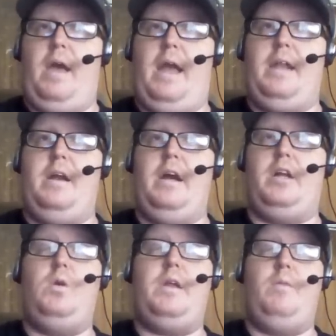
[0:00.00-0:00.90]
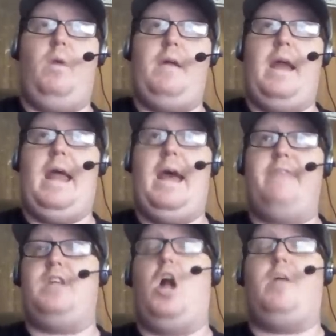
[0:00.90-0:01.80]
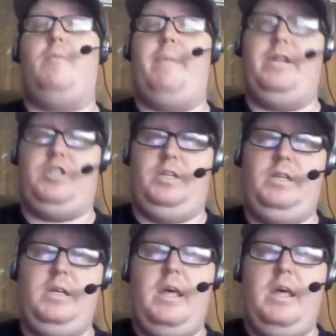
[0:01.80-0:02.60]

and including one I have as an honorable mention,